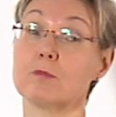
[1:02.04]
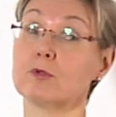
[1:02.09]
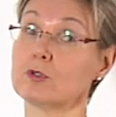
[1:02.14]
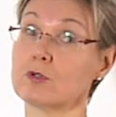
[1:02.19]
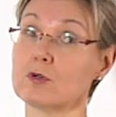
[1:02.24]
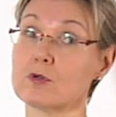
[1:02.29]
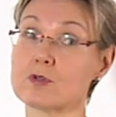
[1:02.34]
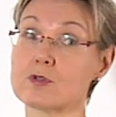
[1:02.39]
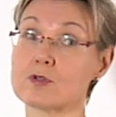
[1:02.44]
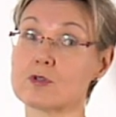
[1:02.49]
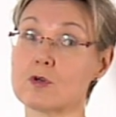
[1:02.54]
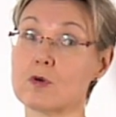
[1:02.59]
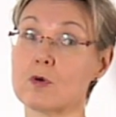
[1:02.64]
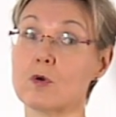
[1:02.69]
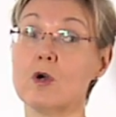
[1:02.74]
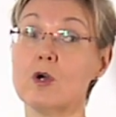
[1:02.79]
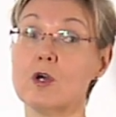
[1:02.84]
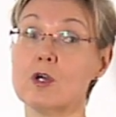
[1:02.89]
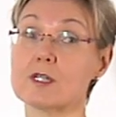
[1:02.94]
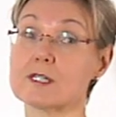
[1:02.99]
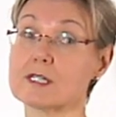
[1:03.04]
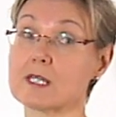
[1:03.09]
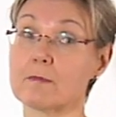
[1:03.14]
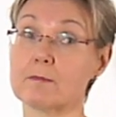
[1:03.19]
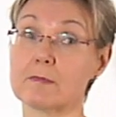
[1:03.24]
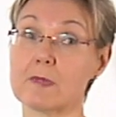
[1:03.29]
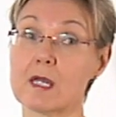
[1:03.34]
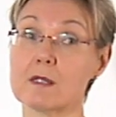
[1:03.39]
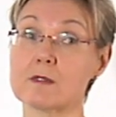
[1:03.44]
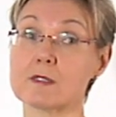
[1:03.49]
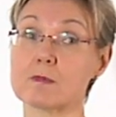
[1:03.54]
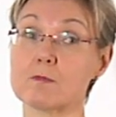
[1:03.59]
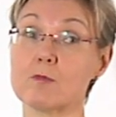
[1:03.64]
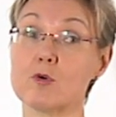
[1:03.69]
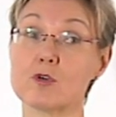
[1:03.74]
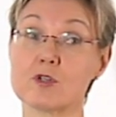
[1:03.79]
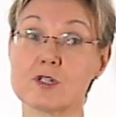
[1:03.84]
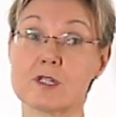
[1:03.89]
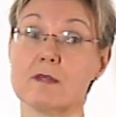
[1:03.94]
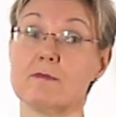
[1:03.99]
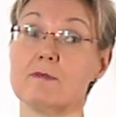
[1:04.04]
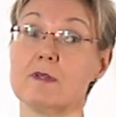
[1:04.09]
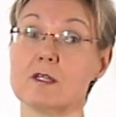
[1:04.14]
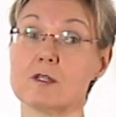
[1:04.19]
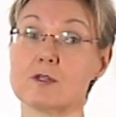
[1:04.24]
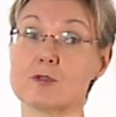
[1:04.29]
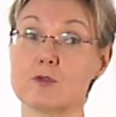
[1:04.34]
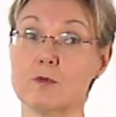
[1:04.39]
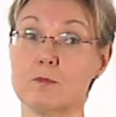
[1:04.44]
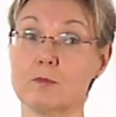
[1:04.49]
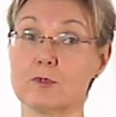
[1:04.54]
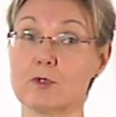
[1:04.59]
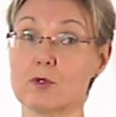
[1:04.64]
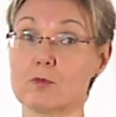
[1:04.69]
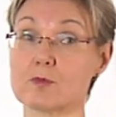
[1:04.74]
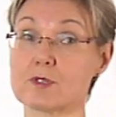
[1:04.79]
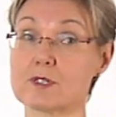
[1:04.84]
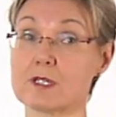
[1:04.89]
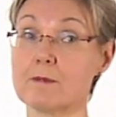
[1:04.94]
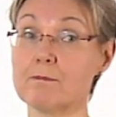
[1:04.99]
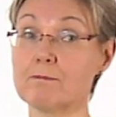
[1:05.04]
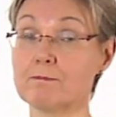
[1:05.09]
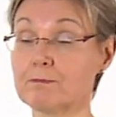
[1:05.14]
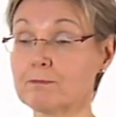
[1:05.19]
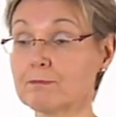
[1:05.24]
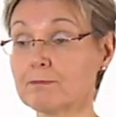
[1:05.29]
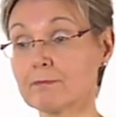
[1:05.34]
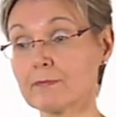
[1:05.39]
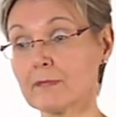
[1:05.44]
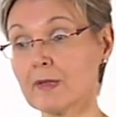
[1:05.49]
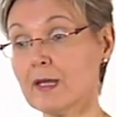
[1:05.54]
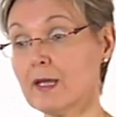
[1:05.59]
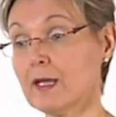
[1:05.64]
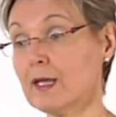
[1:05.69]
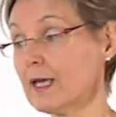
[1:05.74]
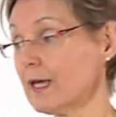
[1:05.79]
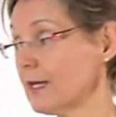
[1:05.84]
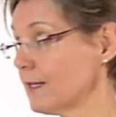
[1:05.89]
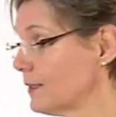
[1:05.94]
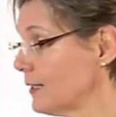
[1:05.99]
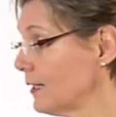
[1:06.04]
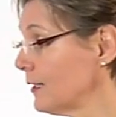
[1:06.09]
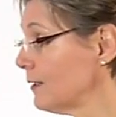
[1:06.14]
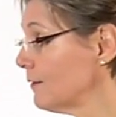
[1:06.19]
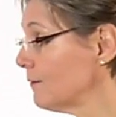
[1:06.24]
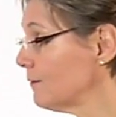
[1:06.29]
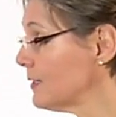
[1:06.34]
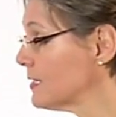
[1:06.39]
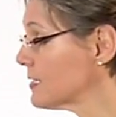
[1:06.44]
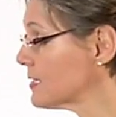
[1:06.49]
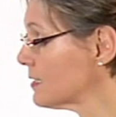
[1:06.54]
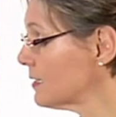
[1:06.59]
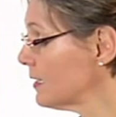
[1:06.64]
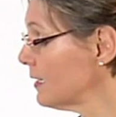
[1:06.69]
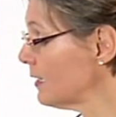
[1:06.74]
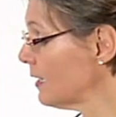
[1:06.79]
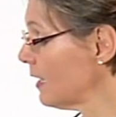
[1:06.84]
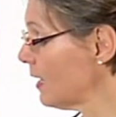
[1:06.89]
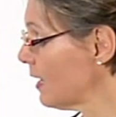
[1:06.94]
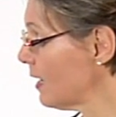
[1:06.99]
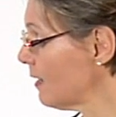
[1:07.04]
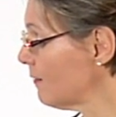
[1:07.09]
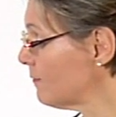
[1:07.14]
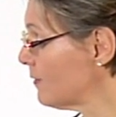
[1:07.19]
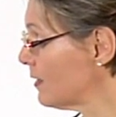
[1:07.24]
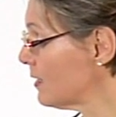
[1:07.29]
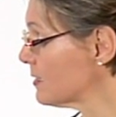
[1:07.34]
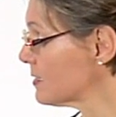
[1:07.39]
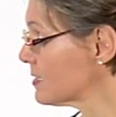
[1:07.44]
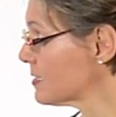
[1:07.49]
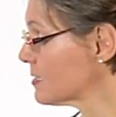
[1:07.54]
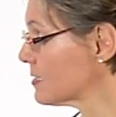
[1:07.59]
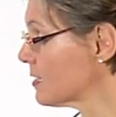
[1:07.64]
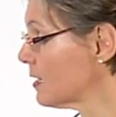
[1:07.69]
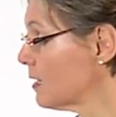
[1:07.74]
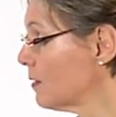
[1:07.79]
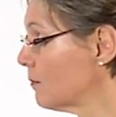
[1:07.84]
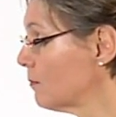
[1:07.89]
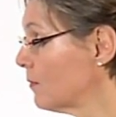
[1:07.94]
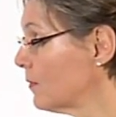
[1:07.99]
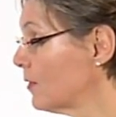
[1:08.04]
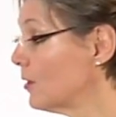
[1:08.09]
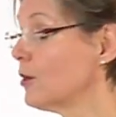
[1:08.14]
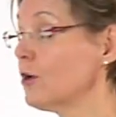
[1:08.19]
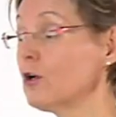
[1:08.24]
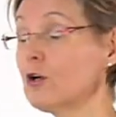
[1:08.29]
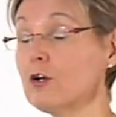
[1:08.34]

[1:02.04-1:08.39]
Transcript: but also sometimes more severe symptoms. Eh? And then we still have some